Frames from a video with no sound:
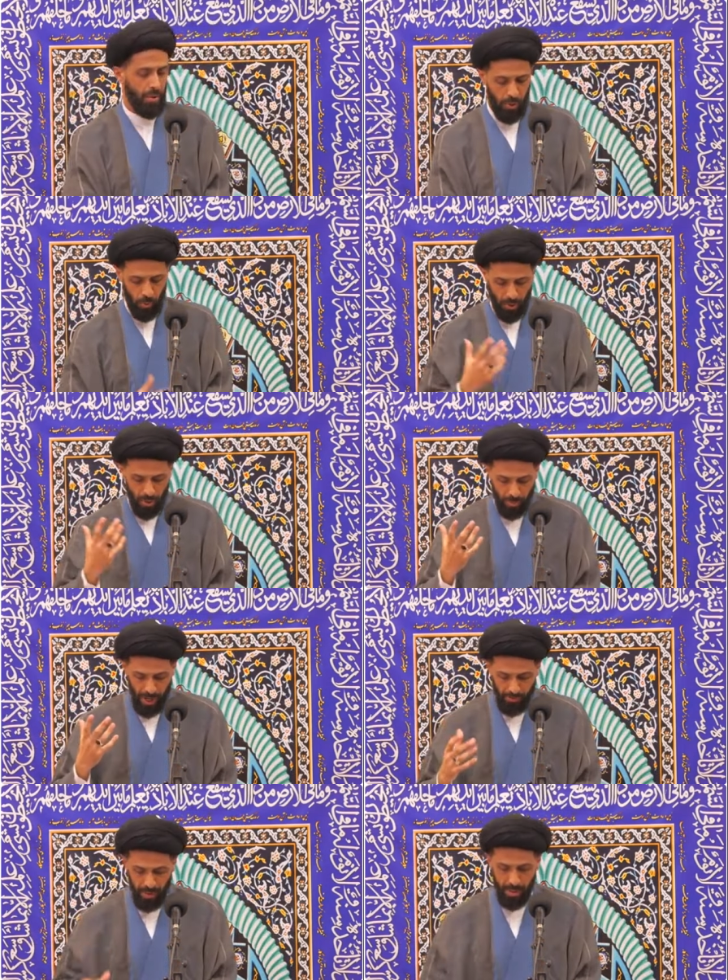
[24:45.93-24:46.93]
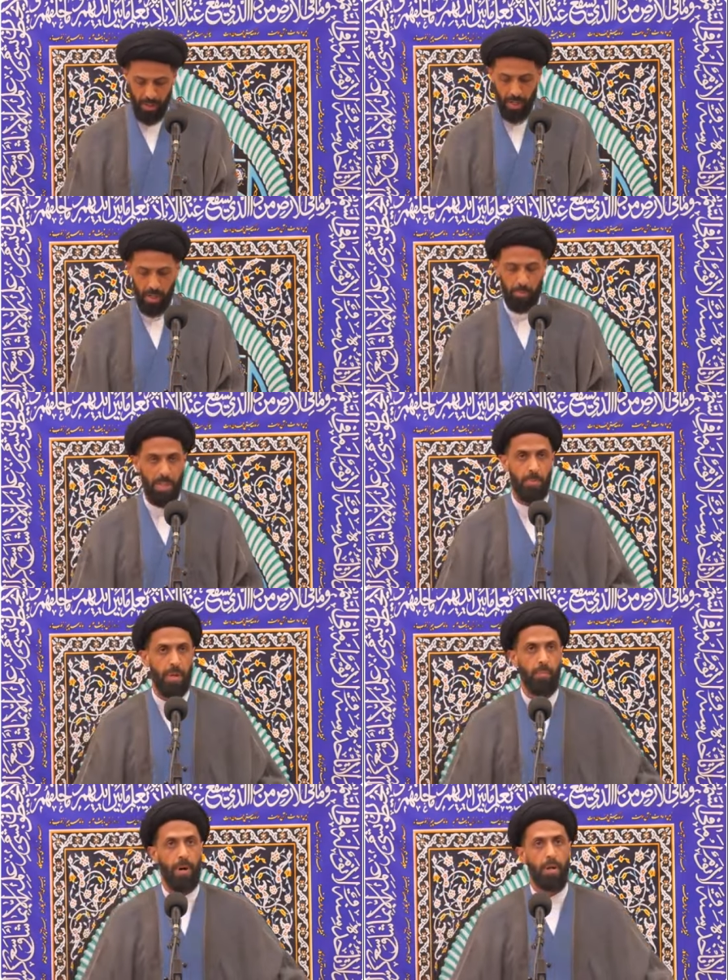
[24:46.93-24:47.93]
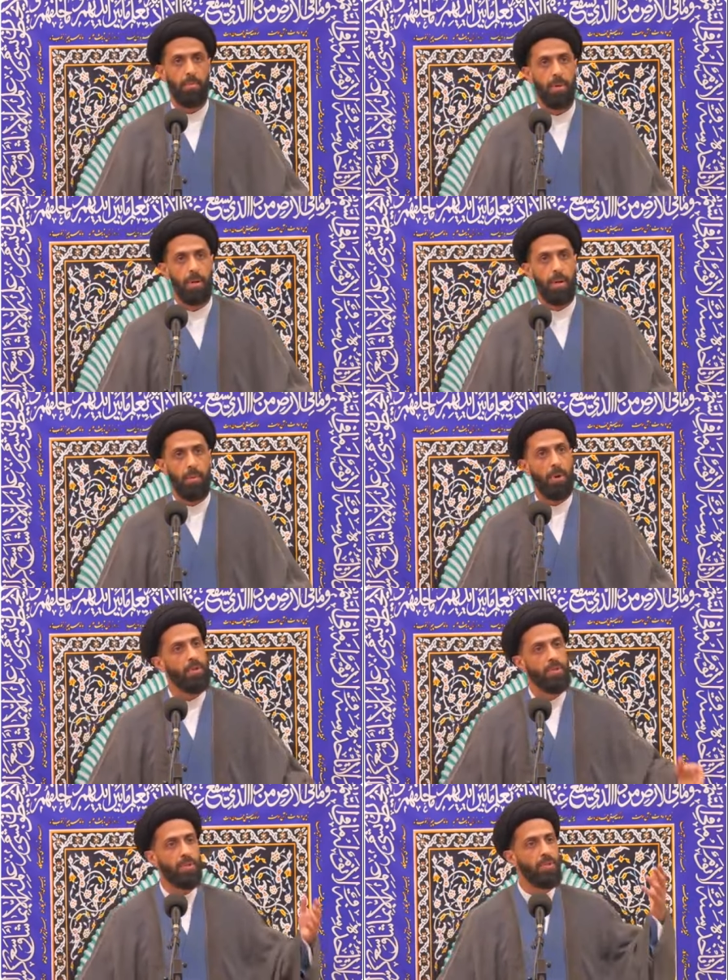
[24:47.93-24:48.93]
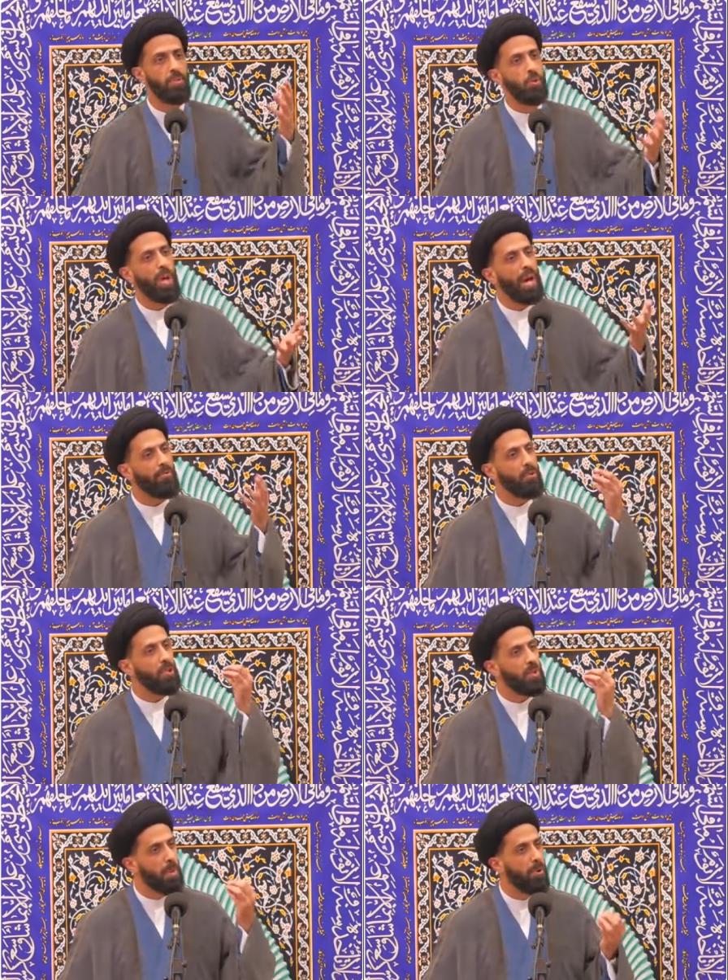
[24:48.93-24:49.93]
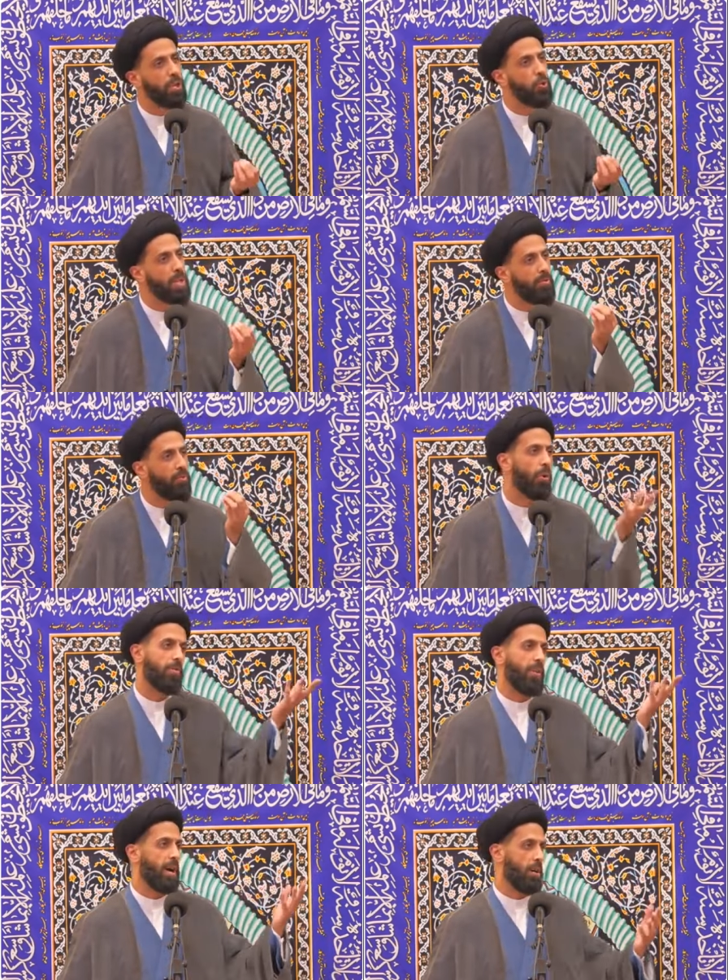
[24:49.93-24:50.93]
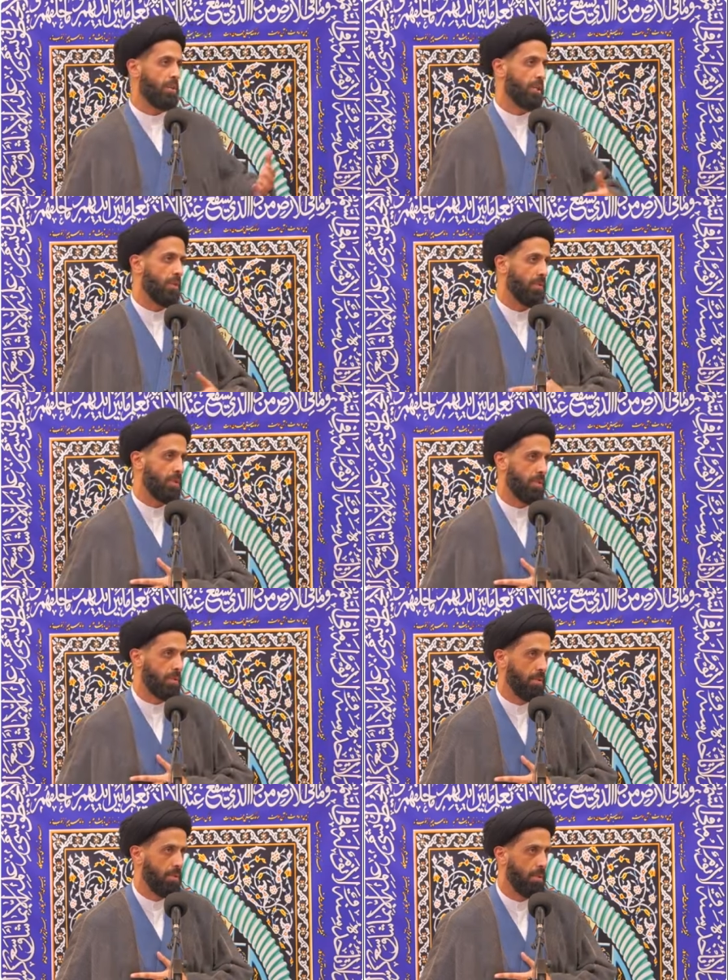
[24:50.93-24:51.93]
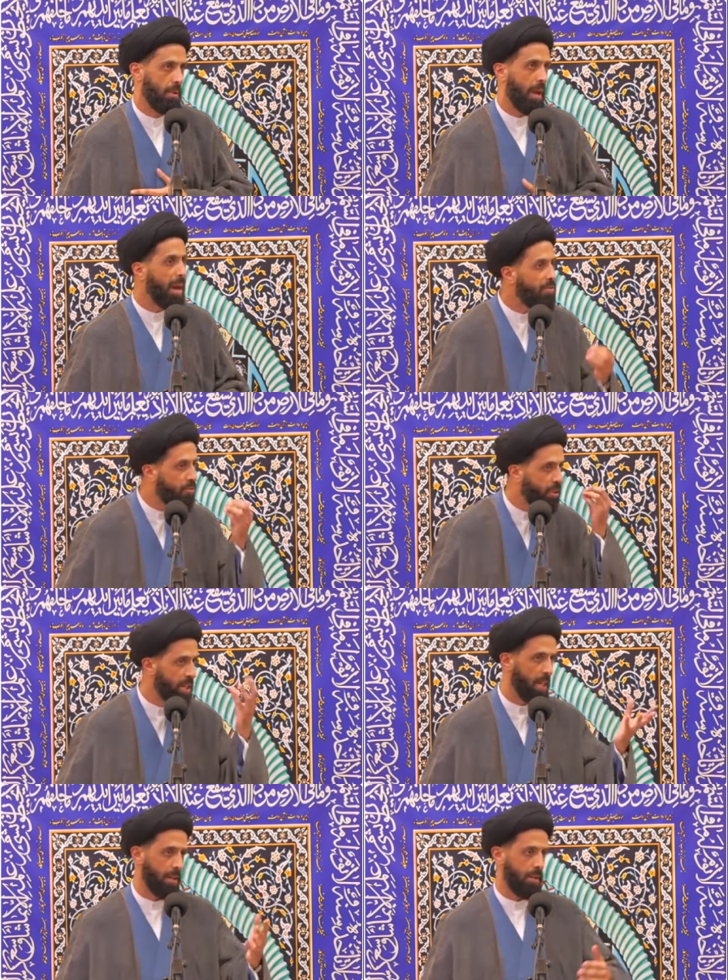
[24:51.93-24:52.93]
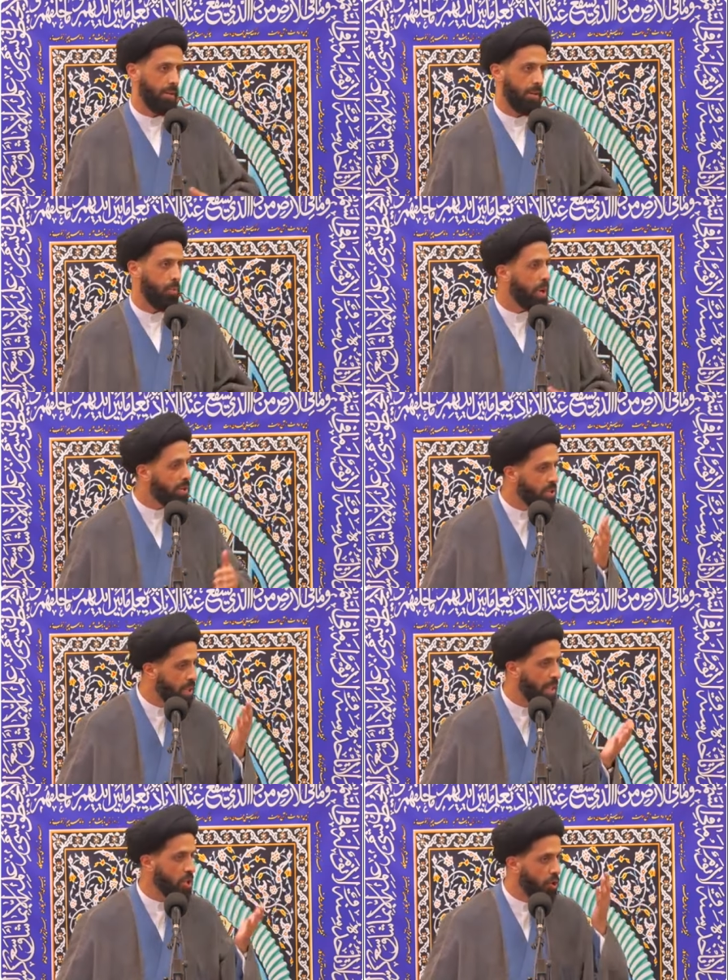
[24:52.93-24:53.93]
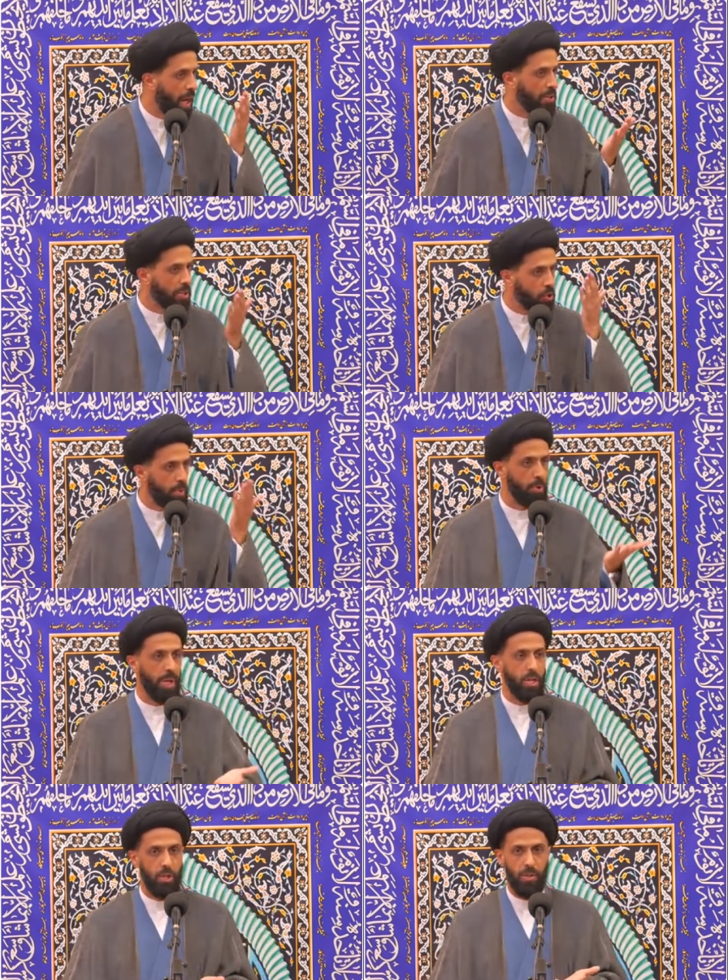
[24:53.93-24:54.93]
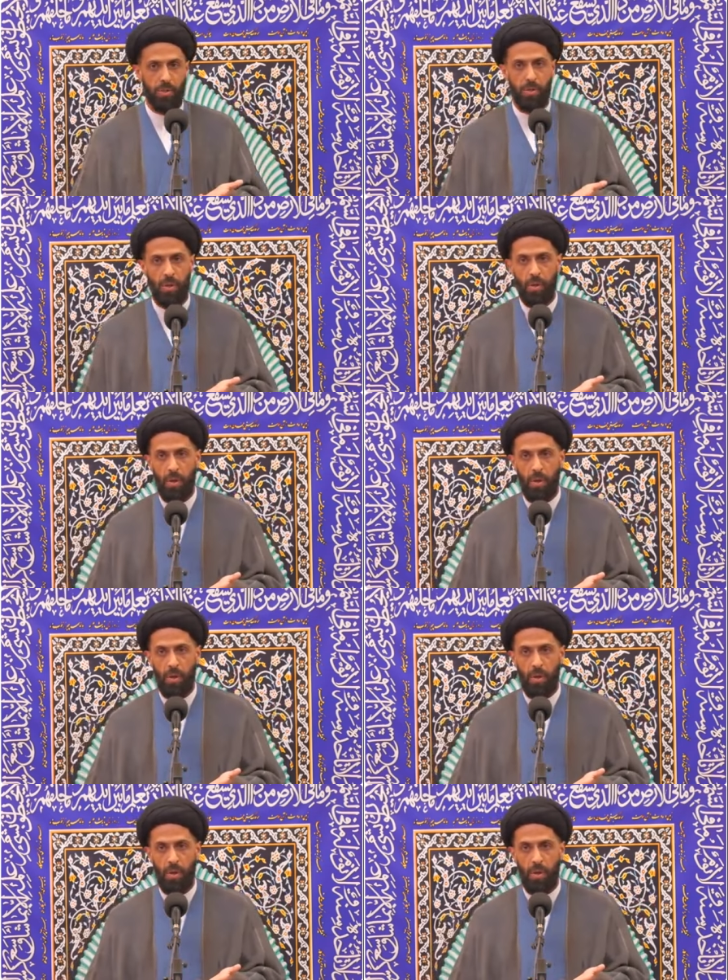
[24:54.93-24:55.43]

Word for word: This was the Prophet, peace be upon him. Brothers and sisters, we have to spiritually fortify ourselves every day. We are seeing trials and tribulations.